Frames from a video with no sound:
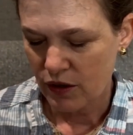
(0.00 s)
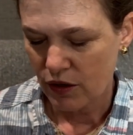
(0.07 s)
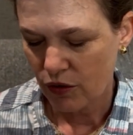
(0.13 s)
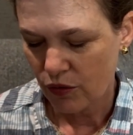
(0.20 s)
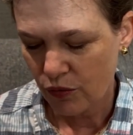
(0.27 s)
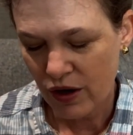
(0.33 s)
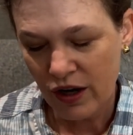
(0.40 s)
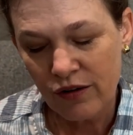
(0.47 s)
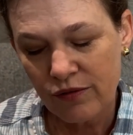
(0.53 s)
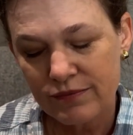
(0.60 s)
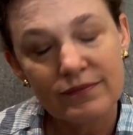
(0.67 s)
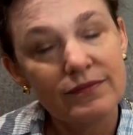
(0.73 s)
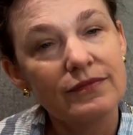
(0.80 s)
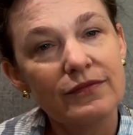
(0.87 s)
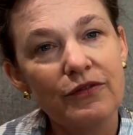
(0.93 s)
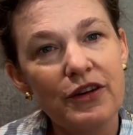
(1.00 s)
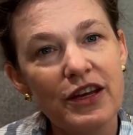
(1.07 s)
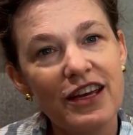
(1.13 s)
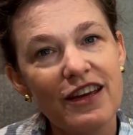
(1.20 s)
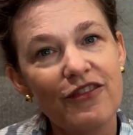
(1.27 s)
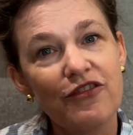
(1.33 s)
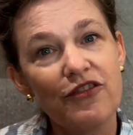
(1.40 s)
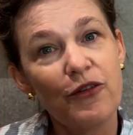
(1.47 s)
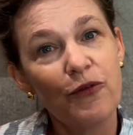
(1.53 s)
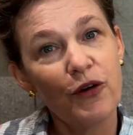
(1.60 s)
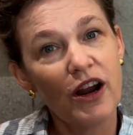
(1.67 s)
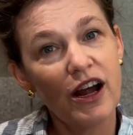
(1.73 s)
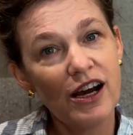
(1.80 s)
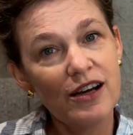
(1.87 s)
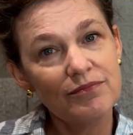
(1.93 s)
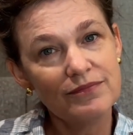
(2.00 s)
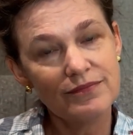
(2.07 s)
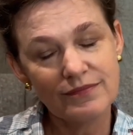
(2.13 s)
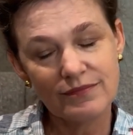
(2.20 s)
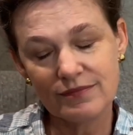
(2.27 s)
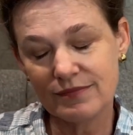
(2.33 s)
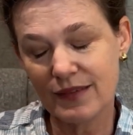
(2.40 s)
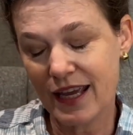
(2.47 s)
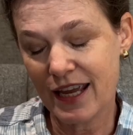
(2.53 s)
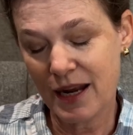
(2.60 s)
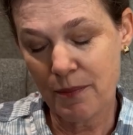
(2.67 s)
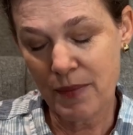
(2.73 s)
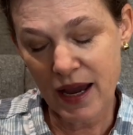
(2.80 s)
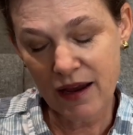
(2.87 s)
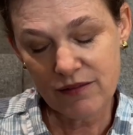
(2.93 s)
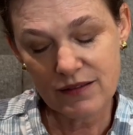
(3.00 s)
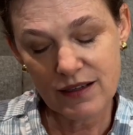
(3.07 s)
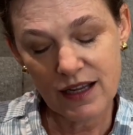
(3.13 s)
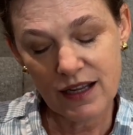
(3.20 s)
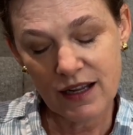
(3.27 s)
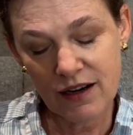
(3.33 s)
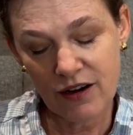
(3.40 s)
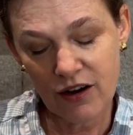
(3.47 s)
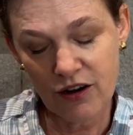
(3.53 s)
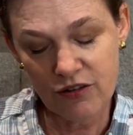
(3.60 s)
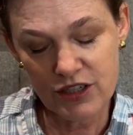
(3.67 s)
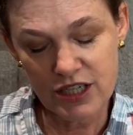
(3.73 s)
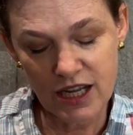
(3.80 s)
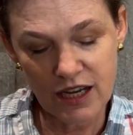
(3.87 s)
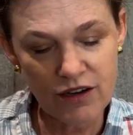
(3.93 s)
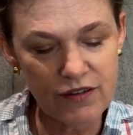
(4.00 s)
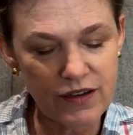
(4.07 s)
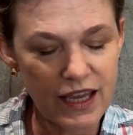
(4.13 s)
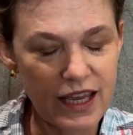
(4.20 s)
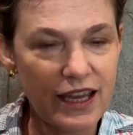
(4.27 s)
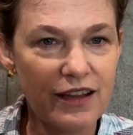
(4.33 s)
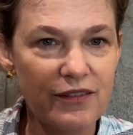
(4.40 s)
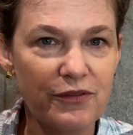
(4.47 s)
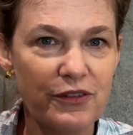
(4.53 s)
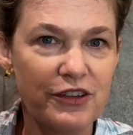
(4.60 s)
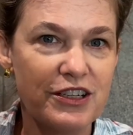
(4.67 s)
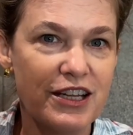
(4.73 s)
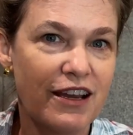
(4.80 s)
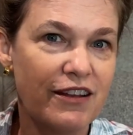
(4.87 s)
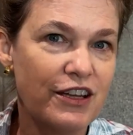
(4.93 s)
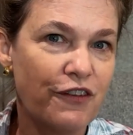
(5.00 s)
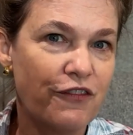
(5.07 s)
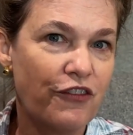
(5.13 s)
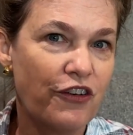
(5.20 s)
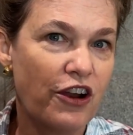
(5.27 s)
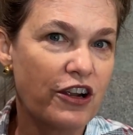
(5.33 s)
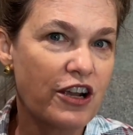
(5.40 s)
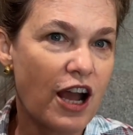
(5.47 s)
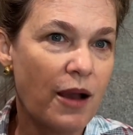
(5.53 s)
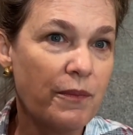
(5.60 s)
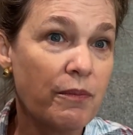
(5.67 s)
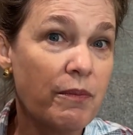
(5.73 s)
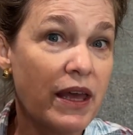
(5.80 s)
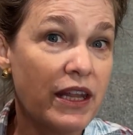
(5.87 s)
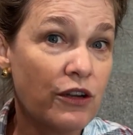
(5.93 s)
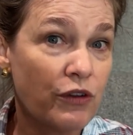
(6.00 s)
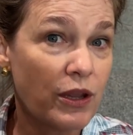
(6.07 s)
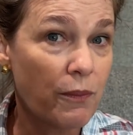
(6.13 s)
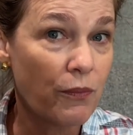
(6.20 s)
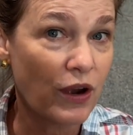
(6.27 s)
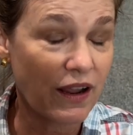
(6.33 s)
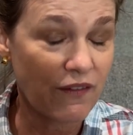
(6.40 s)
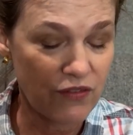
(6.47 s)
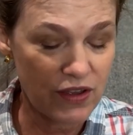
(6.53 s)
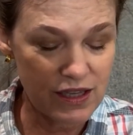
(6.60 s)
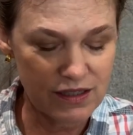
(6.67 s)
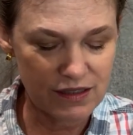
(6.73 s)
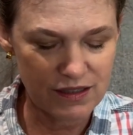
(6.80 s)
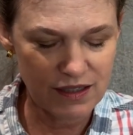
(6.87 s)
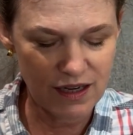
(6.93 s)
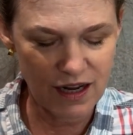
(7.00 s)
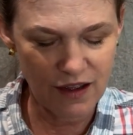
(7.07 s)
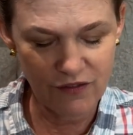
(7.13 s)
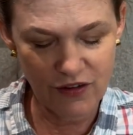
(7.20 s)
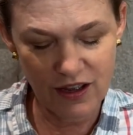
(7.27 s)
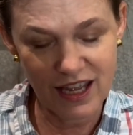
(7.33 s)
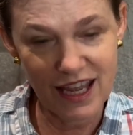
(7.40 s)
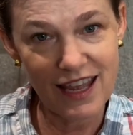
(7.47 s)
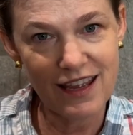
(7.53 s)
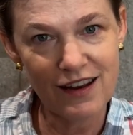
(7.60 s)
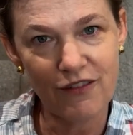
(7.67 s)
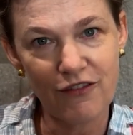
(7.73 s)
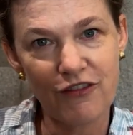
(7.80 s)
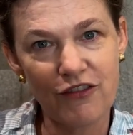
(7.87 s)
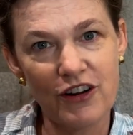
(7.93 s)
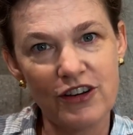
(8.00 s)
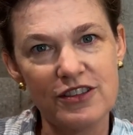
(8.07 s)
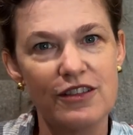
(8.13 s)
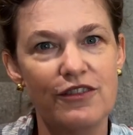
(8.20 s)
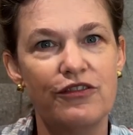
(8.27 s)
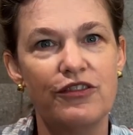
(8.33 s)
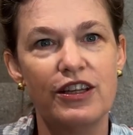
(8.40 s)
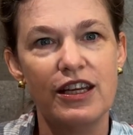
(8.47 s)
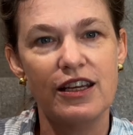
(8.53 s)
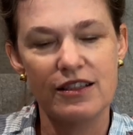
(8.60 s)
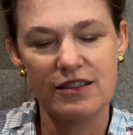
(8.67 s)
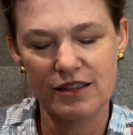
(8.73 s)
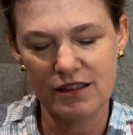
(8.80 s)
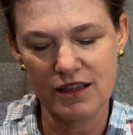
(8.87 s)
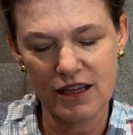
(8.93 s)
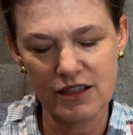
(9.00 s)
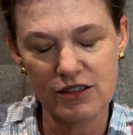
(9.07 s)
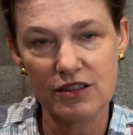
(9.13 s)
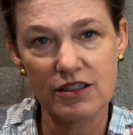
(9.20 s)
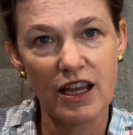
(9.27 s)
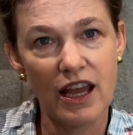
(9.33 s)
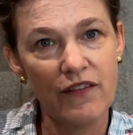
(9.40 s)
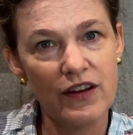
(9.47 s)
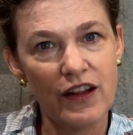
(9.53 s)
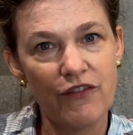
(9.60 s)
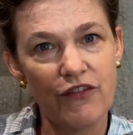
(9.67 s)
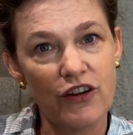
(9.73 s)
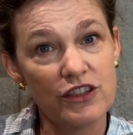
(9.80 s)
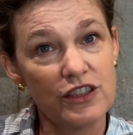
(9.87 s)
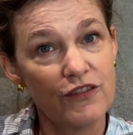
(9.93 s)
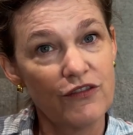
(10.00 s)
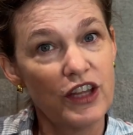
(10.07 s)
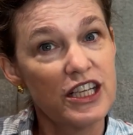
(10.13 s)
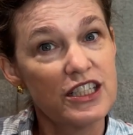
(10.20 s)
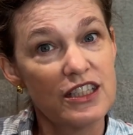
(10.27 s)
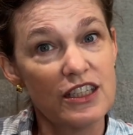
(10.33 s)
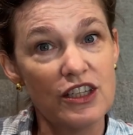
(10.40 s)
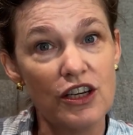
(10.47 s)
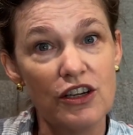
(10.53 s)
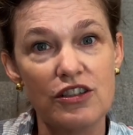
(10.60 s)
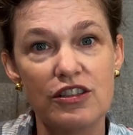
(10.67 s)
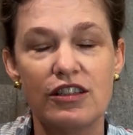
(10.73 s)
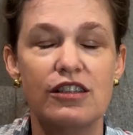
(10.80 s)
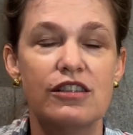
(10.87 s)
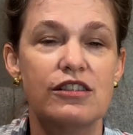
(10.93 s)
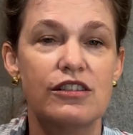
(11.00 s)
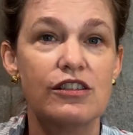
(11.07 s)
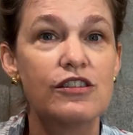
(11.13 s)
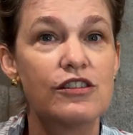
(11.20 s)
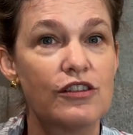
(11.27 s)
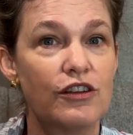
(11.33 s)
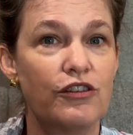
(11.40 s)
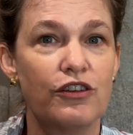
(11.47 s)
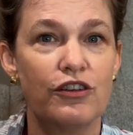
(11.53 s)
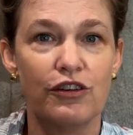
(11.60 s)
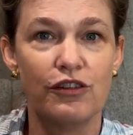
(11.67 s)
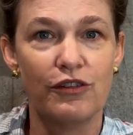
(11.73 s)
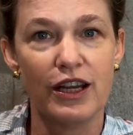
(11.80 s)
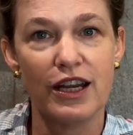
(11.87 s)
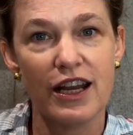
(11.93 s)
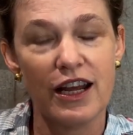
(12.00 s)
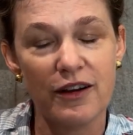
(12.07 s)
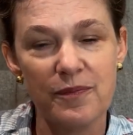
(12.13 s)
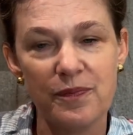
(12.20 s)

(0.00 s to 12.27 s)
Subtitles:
Well, we were up and about at our hotel, and we're down here for a complimentary breakfast. I'm eating Frosted Flakes. I just haven't had Frosted Flakes in years, and this is so good right now.